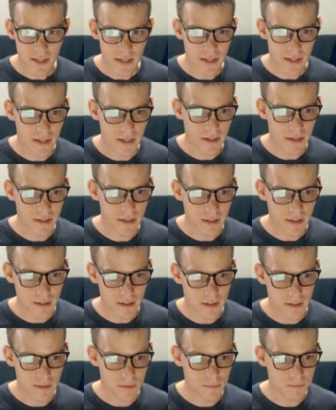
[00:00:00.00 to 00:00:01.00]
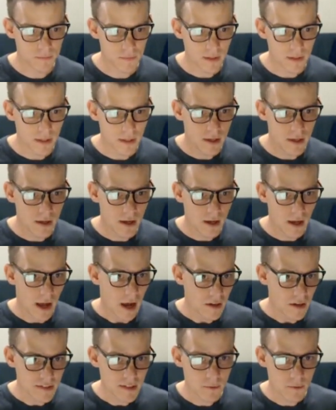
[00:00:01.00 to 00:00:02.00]
And
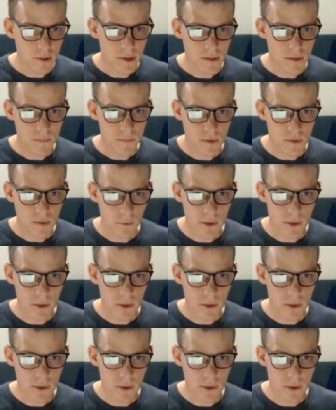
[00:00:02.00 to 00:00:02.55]
how does that work?